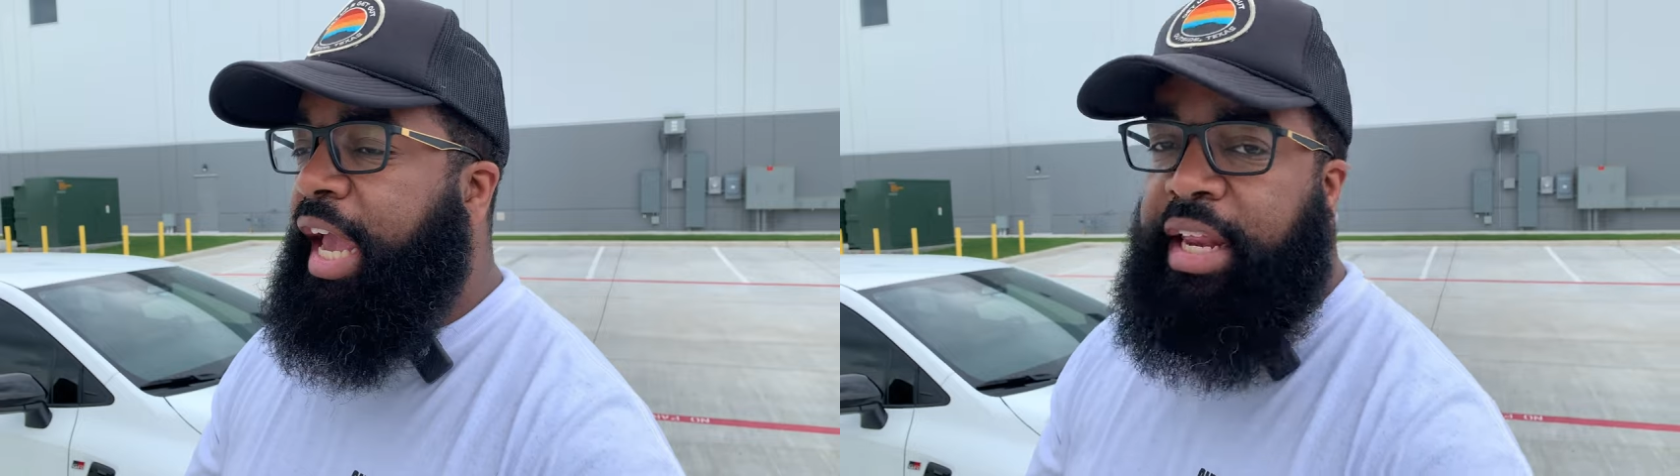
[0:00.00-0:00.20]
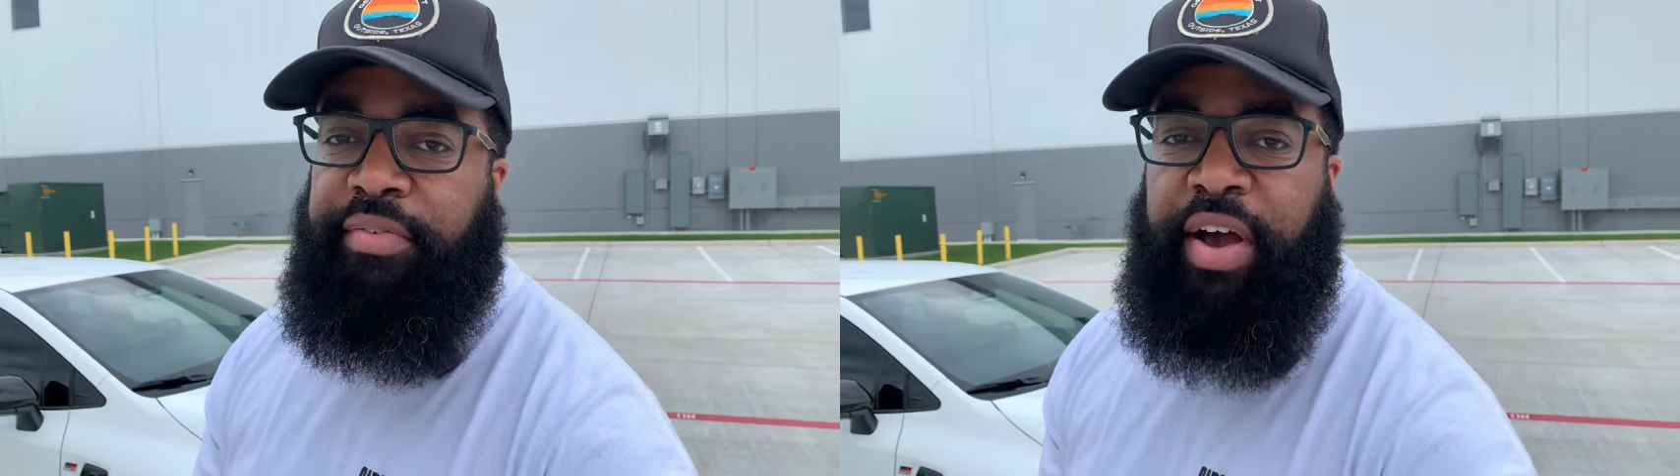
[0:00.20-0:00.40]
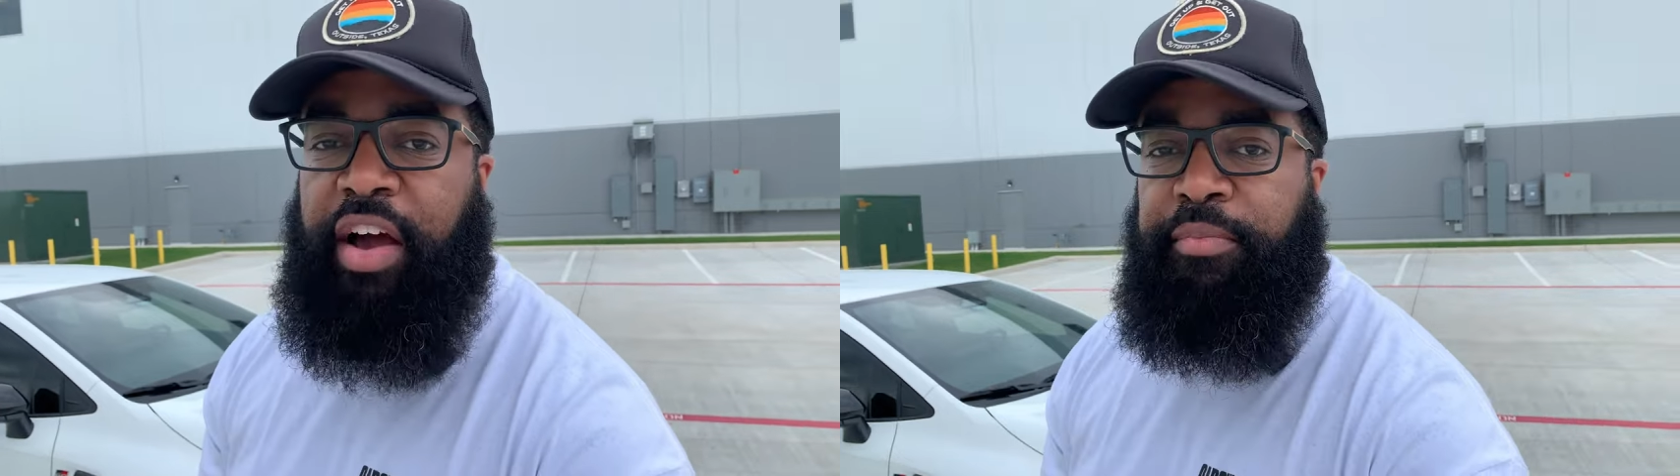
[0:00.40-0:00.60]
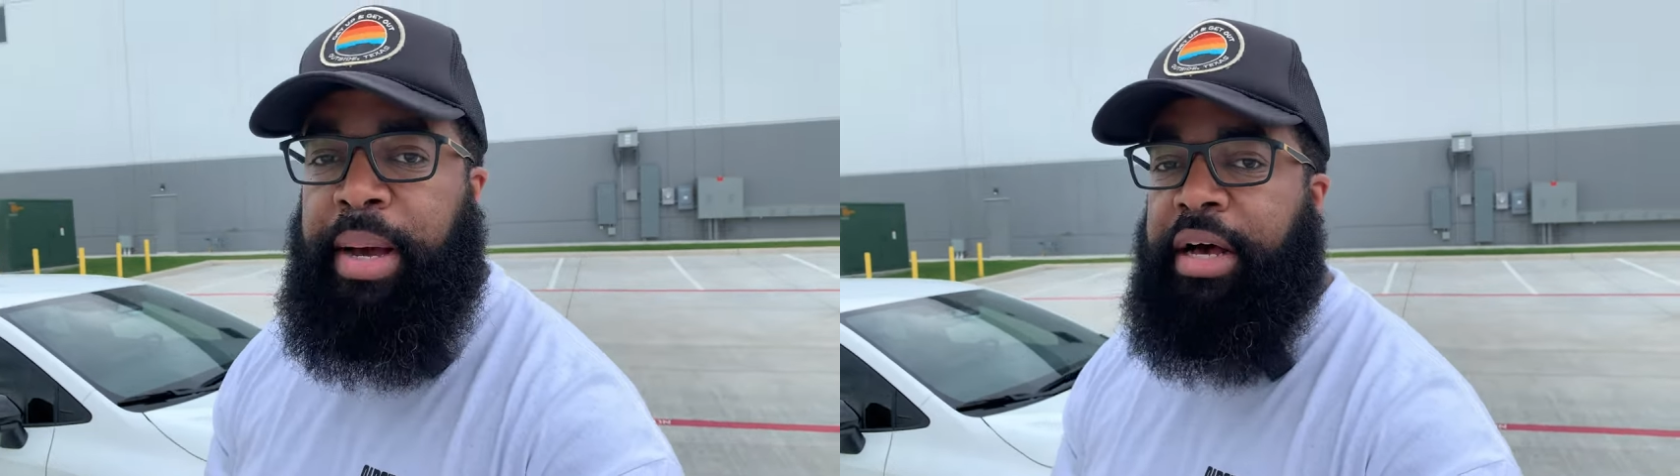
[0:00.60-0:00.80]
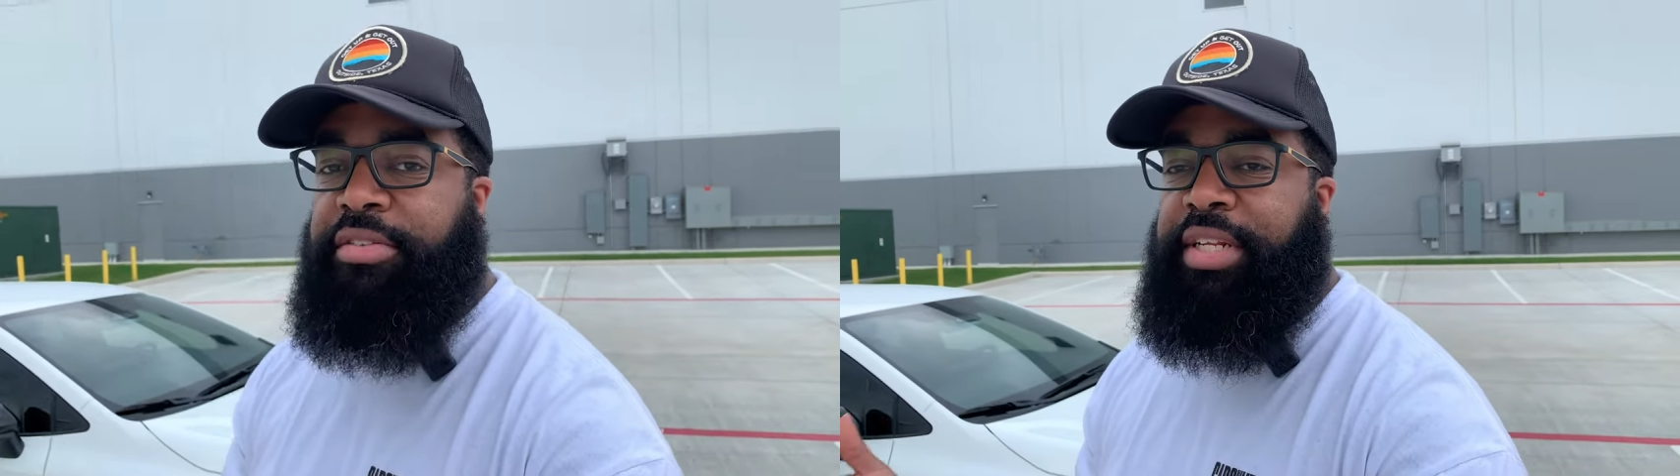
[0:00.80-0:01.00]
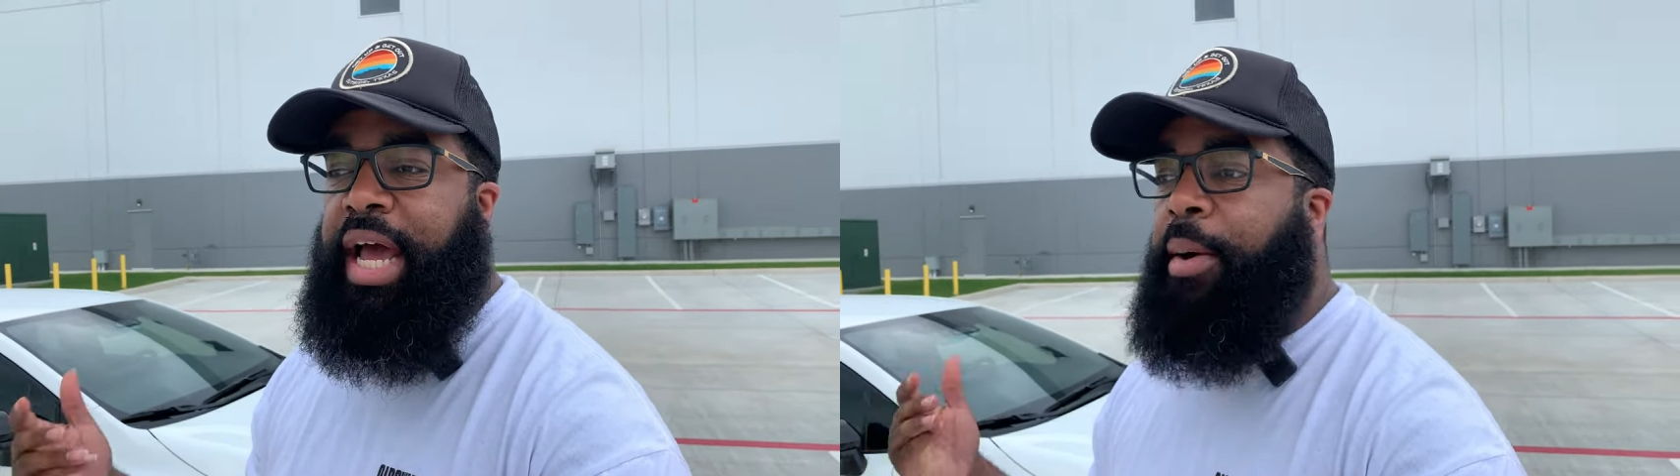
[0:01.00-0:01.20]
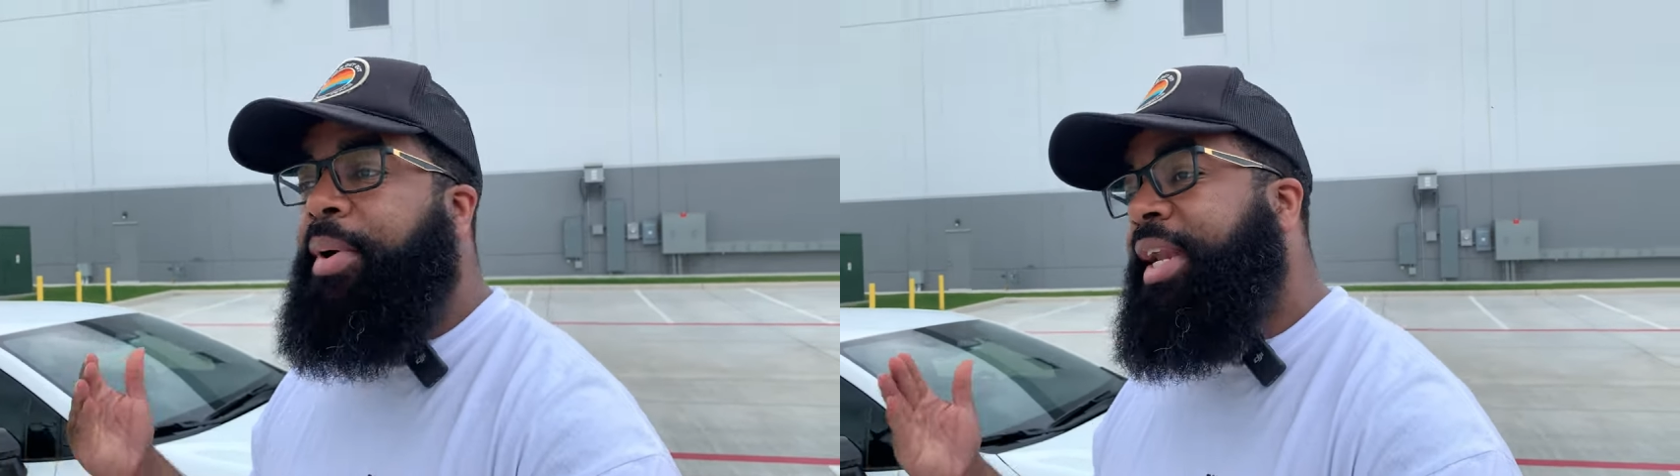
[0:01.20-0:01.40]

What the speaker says: 85 miles an hour,